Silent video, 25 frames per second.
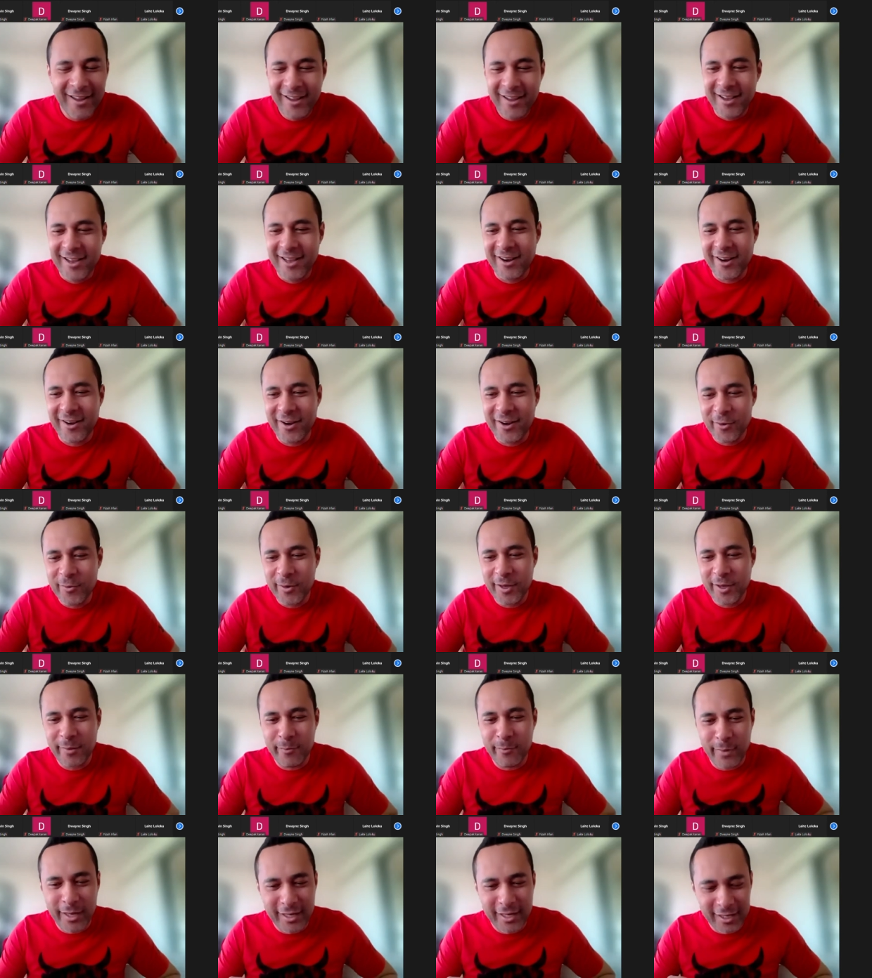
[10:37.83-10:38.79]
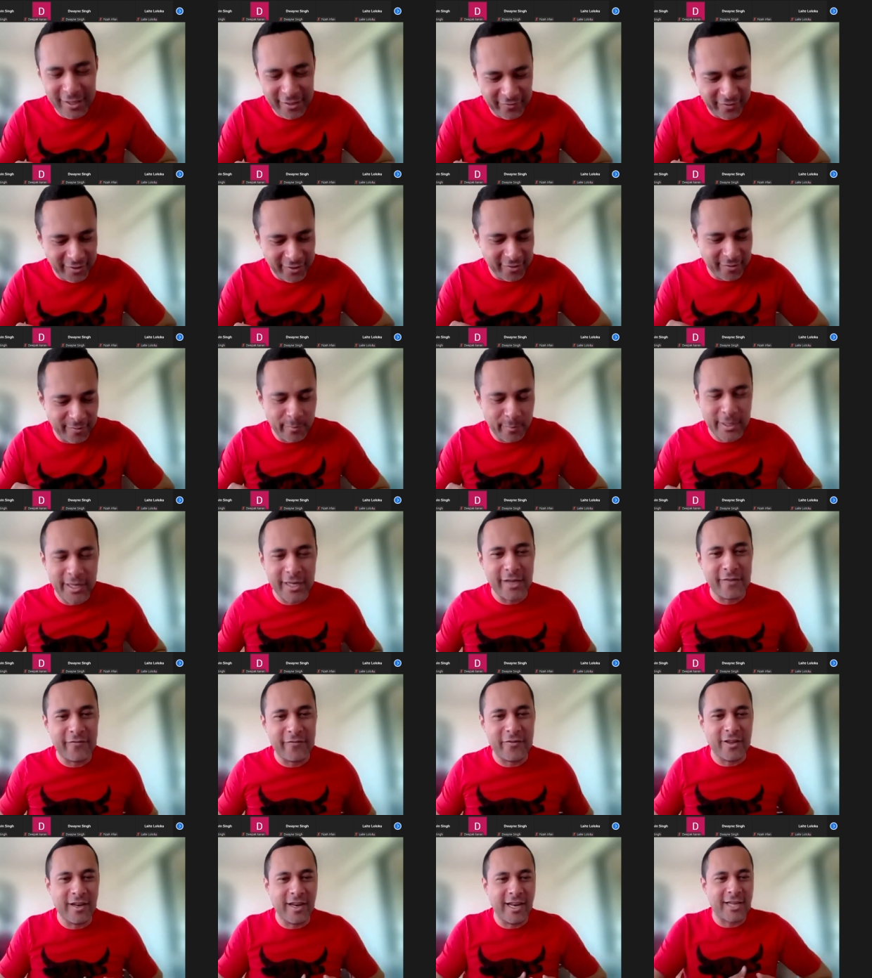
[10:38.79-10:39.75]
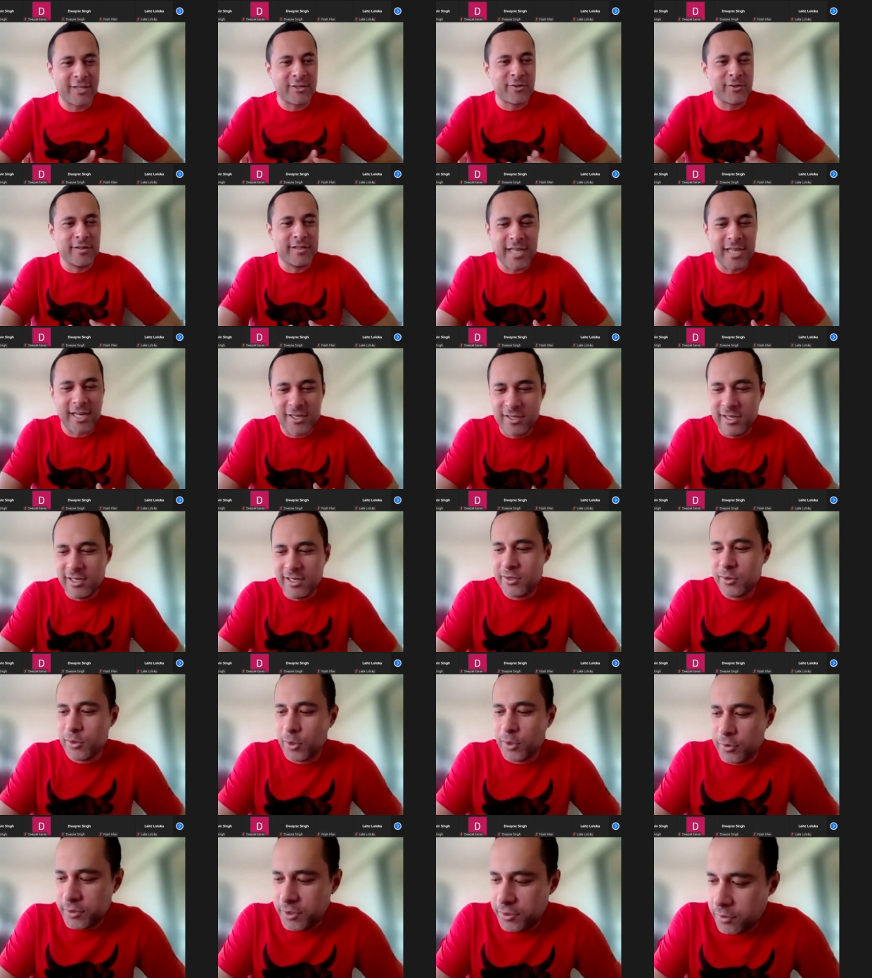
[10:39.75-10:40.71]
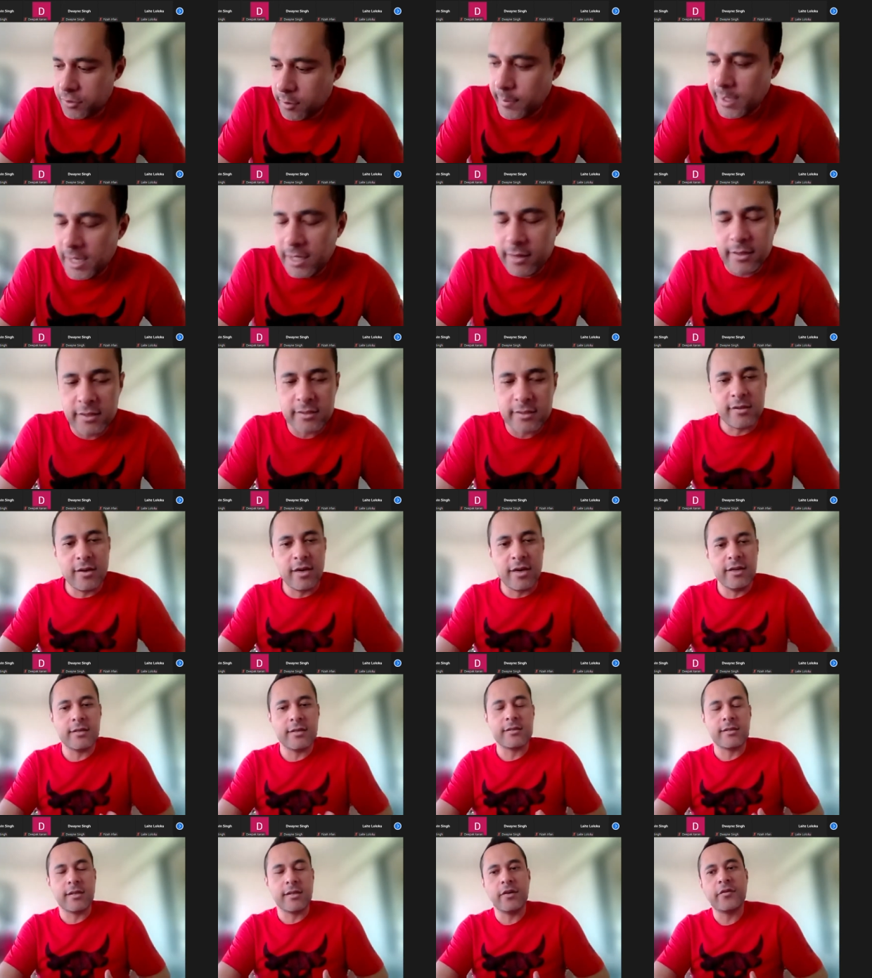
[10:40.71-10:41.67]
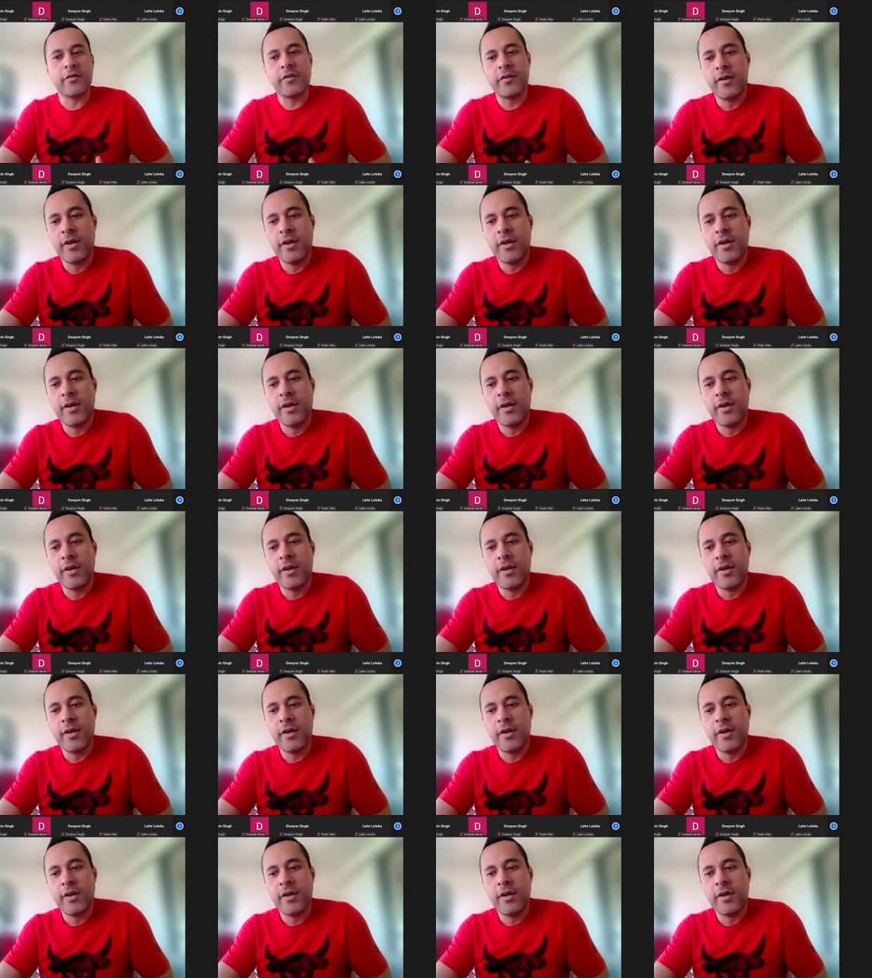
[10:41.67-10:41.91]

I don't know whether many of your lecturers actually talk to you about this kind of stuff,